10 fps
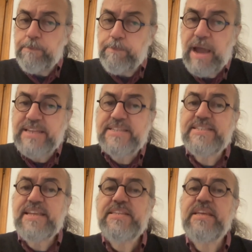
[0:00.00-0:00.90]
by
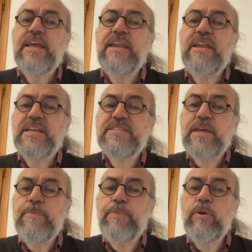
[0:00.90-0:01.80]
setting an
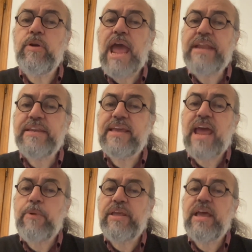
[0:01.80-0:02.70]
example and
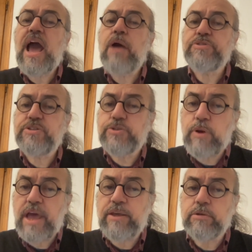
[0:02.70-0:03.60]
carrying out
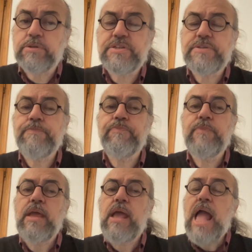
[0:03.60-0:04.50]
trials,
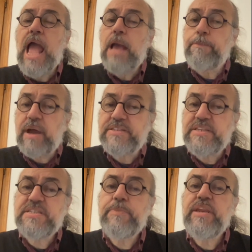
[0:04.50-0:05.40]
by
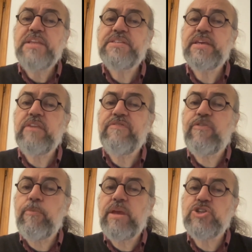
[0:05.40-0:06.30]
disseminating
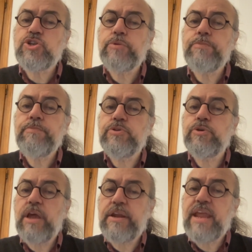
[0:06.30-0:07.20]
information
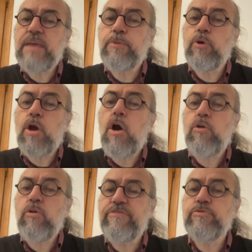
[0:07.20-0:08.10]
to enable
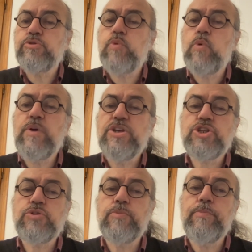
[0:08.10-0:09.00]
all those who
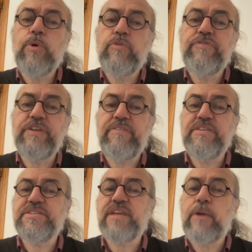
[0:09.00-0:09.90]
wish to move in
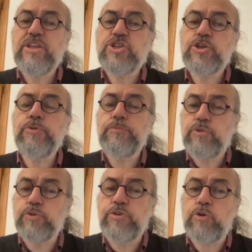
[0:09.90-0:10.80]
this direction
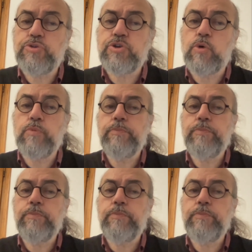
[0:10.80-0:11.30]
to do so,